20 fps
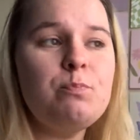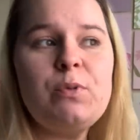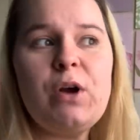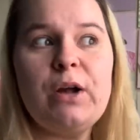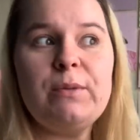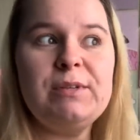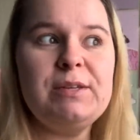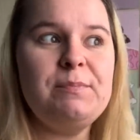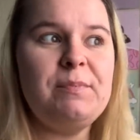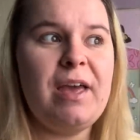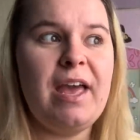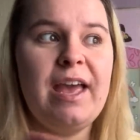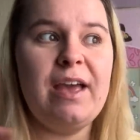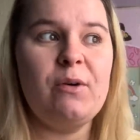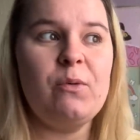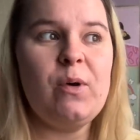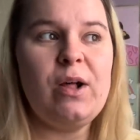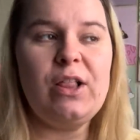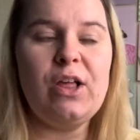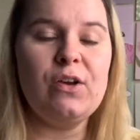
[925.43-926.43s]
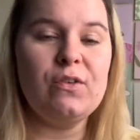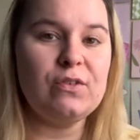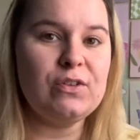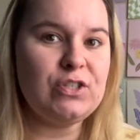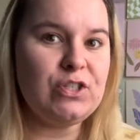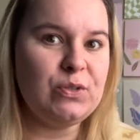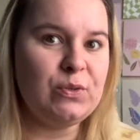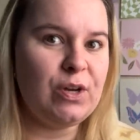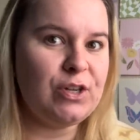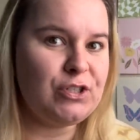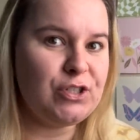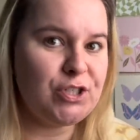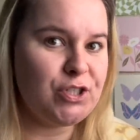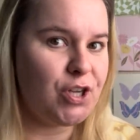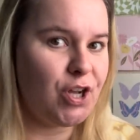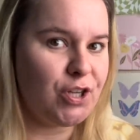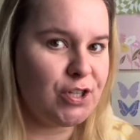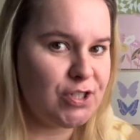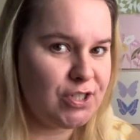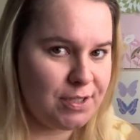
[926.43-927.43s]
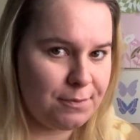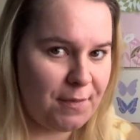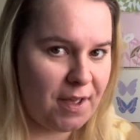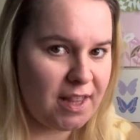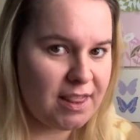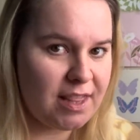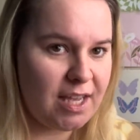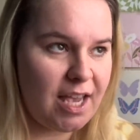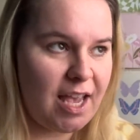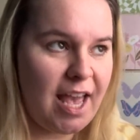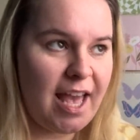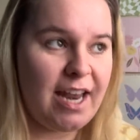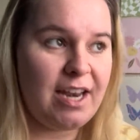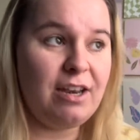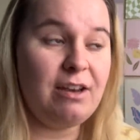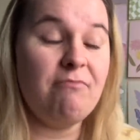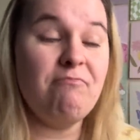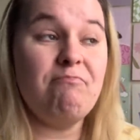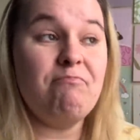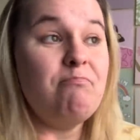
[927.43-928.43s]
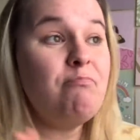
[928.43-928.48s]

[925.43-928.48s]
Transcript: probably paying well over $200 a month and